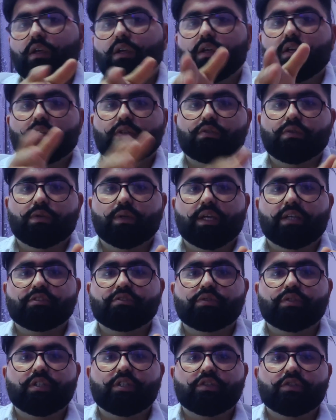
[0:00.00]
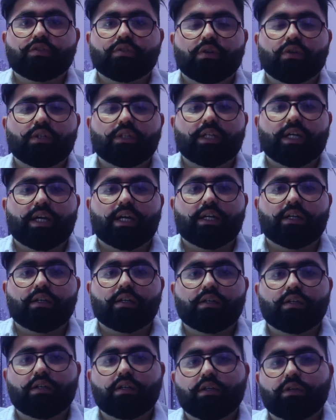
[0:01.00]
So as you just saw that
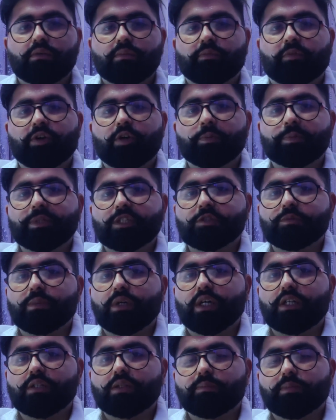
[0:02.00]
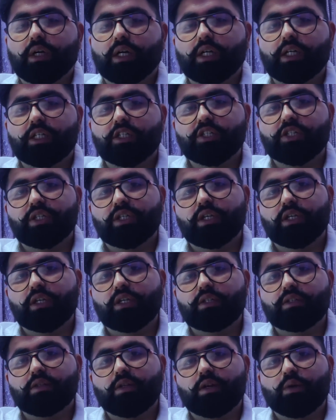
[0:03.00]
WordPress market share
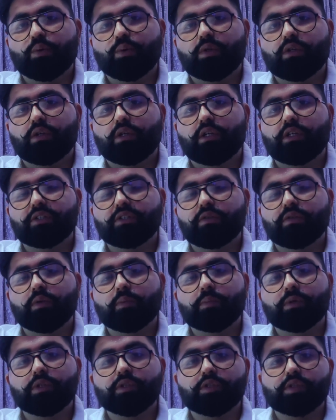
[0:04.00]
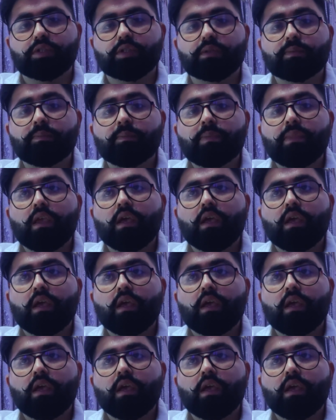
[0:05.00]
is around 37%.